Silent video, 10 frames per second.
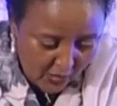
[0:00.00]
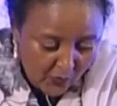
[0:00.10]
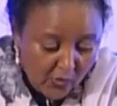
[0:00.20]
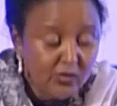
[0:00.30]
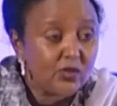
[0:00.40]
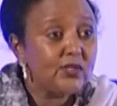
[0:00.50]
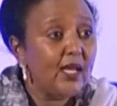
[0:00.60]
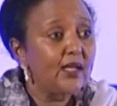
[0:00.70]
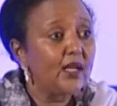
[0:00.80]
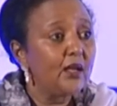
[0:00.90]
We also
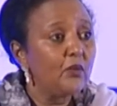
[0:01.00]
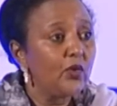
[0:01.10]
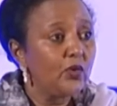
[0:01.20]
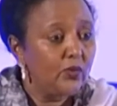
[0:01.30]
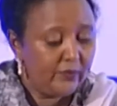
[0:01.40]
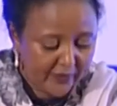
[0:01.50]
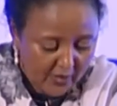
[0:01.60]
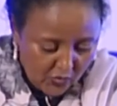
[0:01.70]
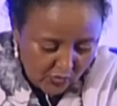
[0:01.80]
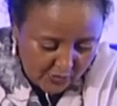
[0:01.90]
signed an MOU
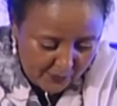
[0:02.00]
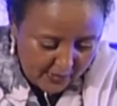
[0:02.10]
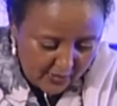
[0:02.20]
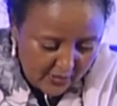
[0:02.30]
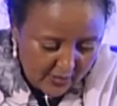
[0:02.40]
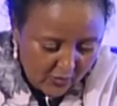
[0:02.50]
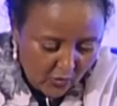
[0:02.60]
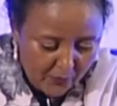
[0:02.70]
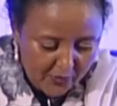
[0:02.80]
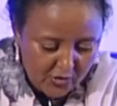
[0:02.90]
to deepen
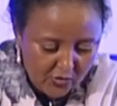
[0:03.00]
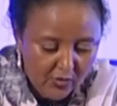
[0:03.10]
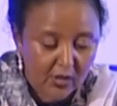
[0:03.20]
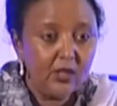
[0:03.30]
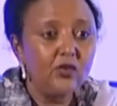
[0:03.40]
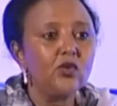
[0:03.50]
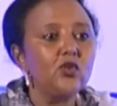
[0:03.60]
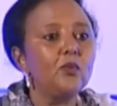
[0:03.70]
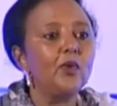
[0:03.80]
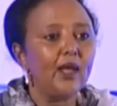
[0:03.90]
cooperation in
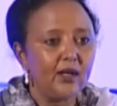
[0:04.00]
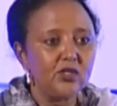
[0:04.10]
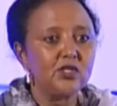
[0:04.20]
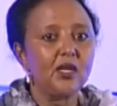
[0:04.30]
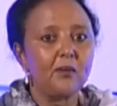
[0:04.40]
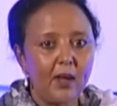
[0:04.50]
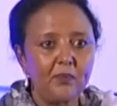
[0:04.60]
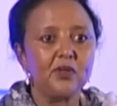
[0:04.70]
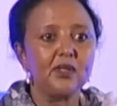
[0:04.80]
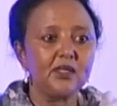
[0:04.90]
renewable energy, and I'm
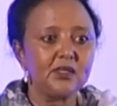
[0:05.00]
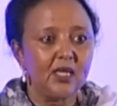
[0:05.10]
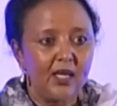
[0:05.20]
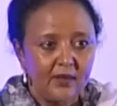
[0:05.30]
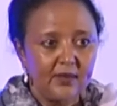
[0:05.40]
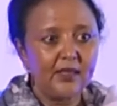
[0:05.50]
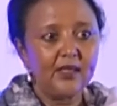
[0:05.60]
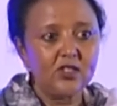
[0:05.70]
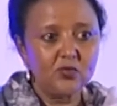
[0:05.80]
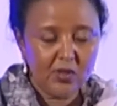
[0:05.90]
happy that that
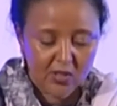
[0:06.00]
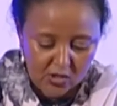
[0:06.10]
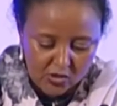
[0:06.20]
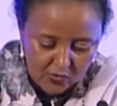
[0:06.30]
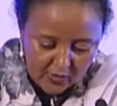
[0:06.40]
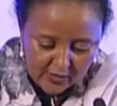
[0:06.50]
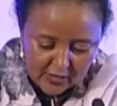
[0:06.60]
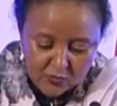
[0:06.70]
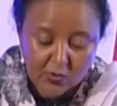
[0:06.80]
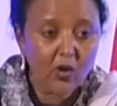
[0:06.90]
has been an issue that
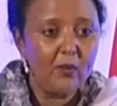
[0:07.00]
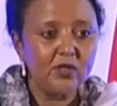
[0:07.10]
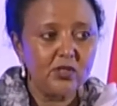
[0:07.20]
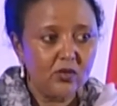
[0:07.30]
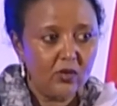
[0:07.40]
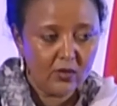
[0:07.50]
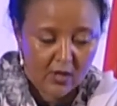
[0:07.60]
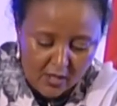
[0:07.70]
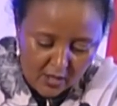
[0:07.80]
has been commented on